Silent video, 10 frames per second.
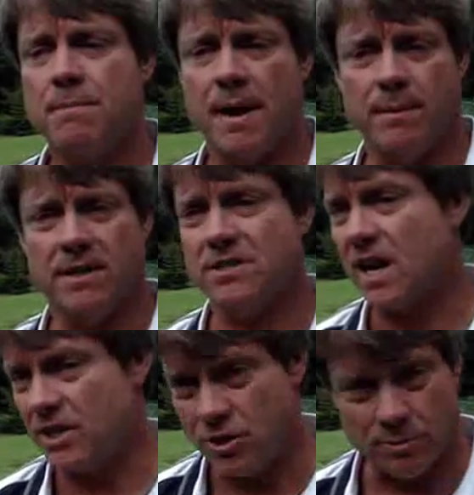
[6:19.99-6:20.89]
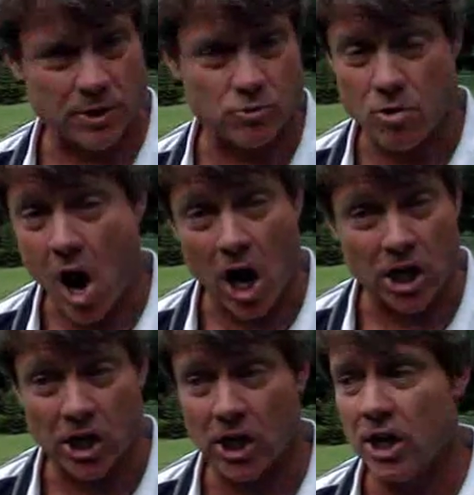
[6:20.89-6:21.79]
Maybe it's got too much
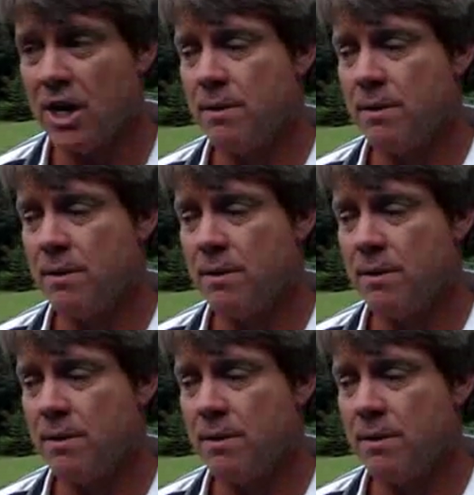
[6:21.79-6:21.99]
rocker.